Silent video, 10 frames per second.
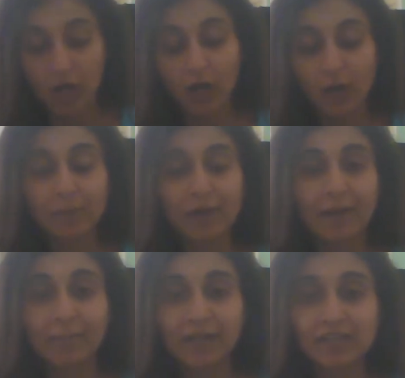A
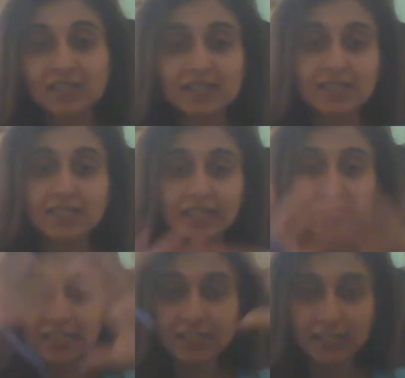pragmatics is an
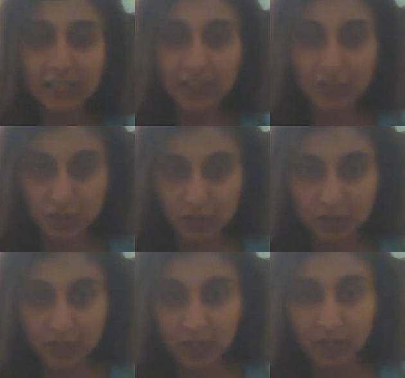
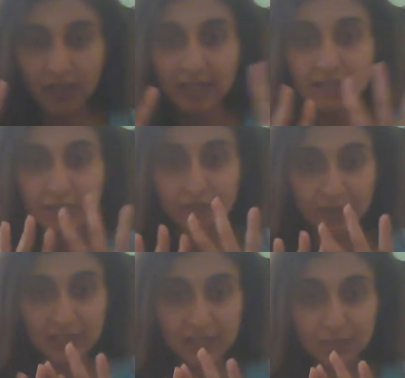interconnection
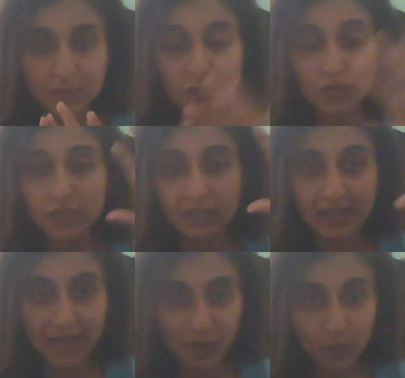interface between the
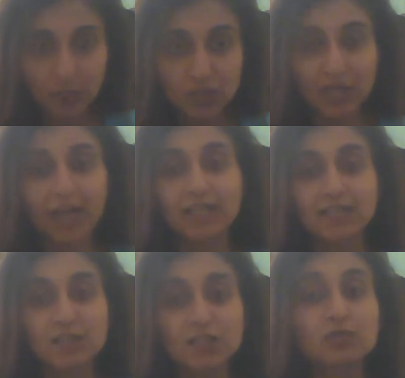language and
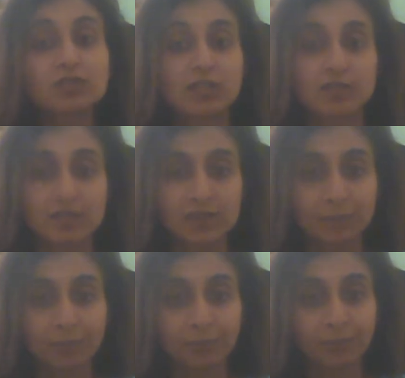its users.
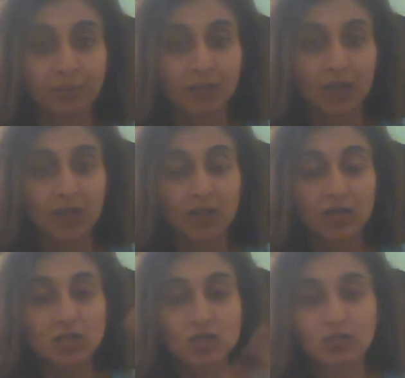
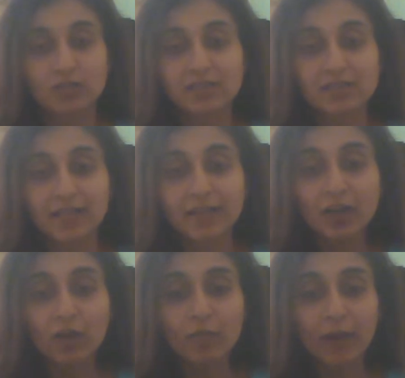So
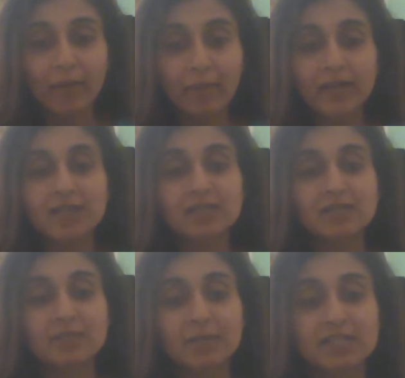study of pragmatics
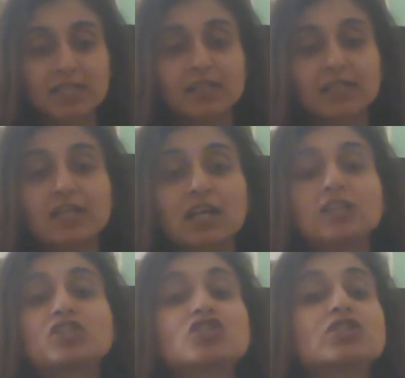is basically
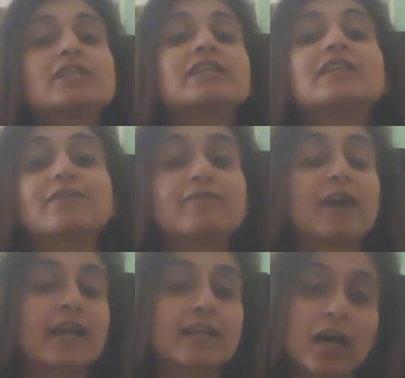culturally
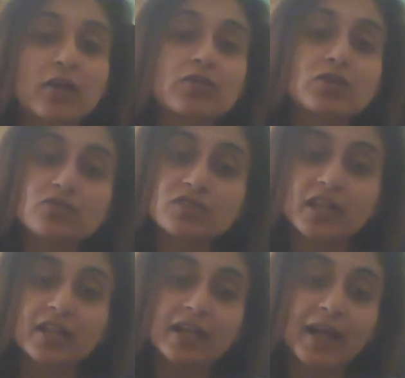defined. How do you
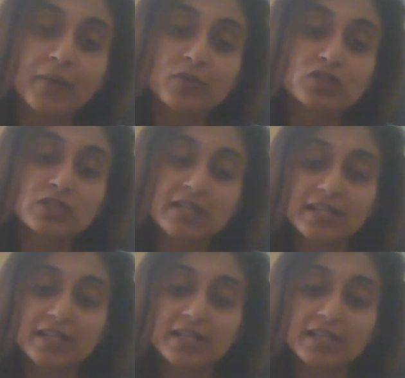study languages?